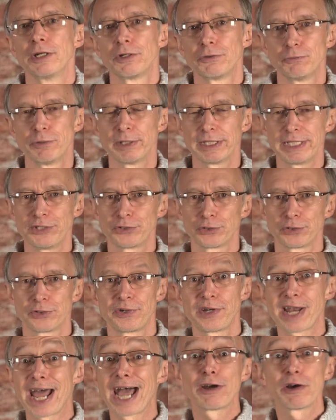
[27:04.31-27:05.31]
really sort of
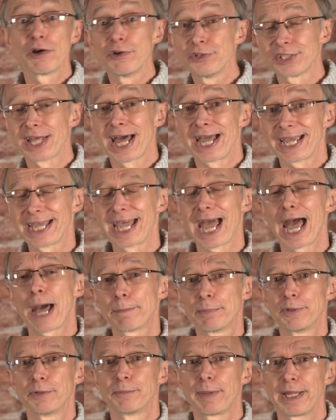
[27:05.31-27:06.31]
narrows that
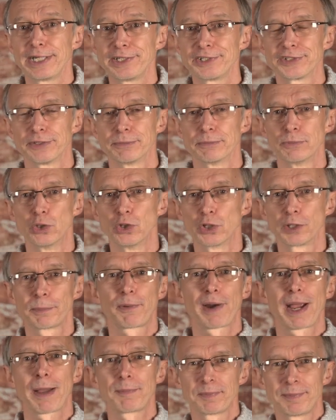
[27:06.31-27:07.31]
gap and makes them look
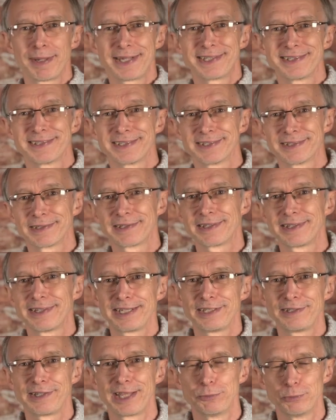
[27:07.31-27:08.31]
perhaps better than
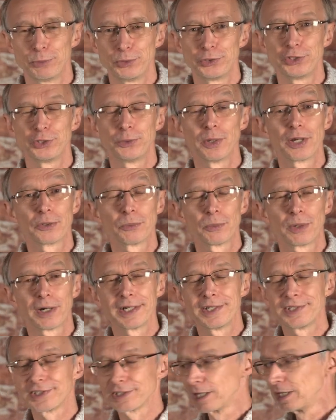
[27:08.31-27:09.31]
they would do
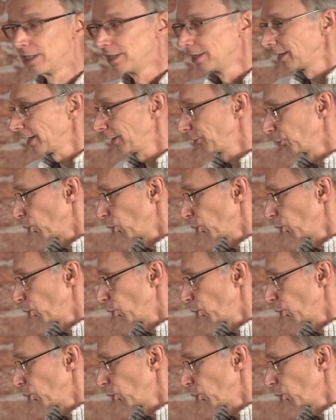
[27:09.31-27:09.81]
otherwise, and